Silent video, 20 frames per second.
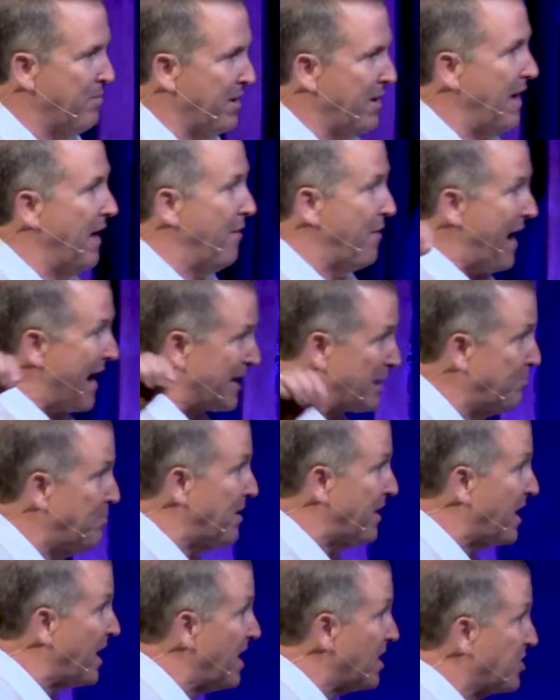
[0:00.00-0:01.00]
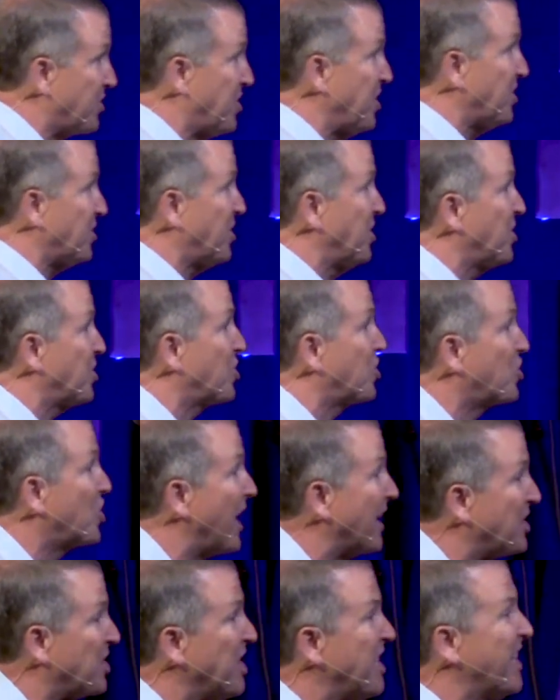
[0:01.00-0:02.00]
and that's because this is
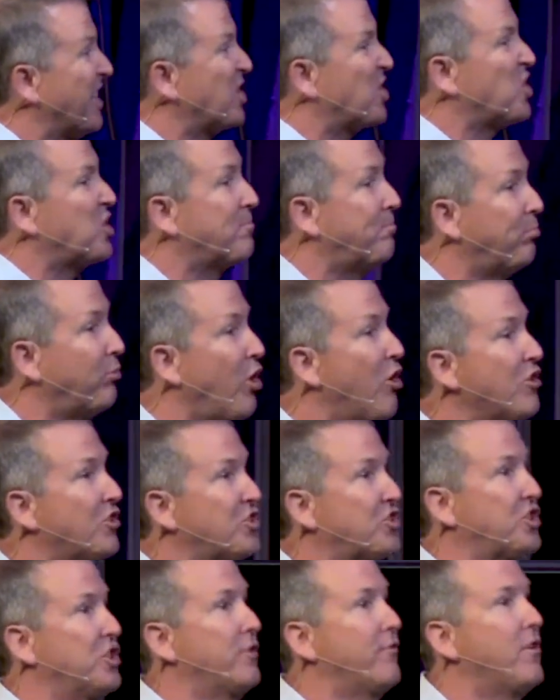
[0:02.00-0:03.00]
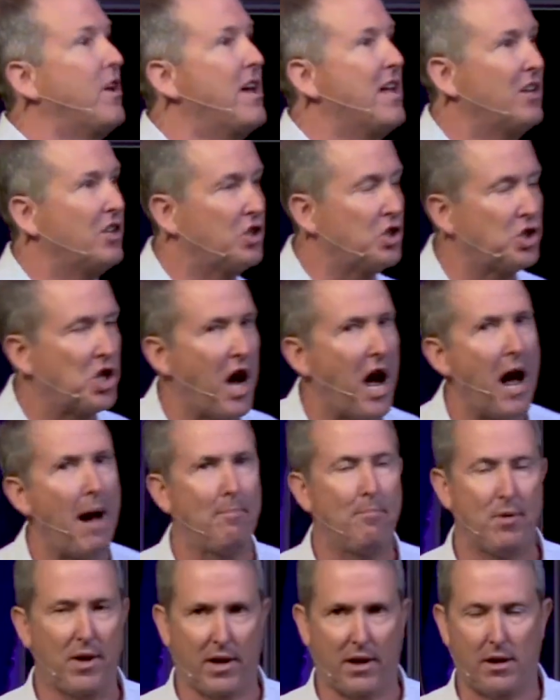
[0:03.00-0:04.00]
such an explosive
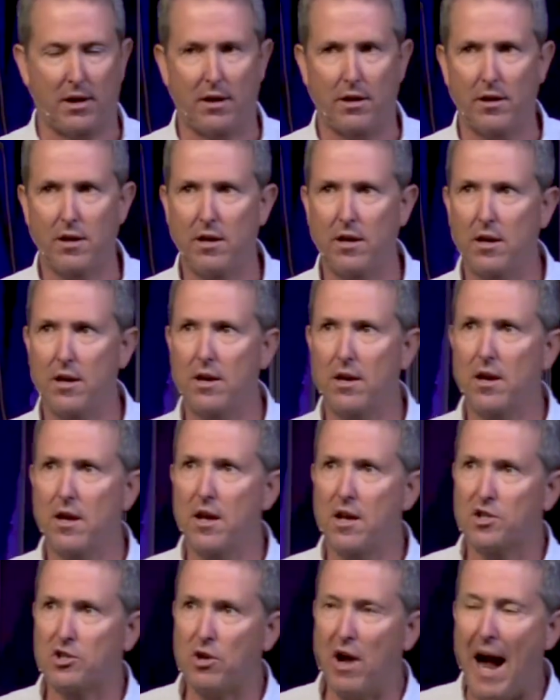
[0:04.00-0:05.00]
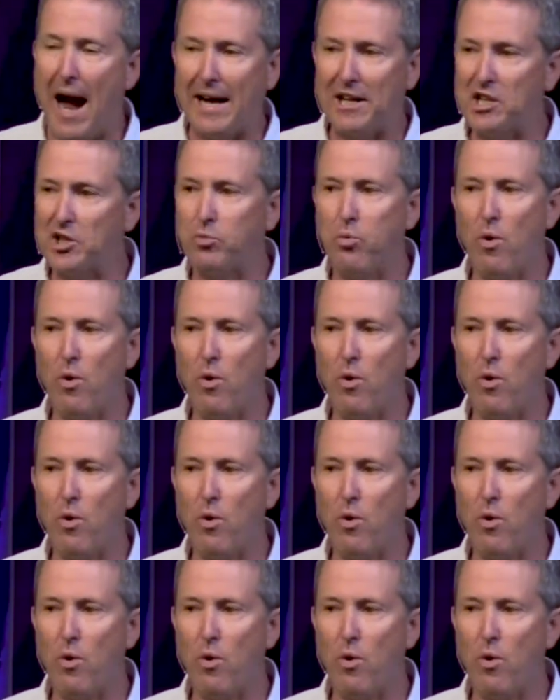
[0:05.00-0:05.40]
topic. So I just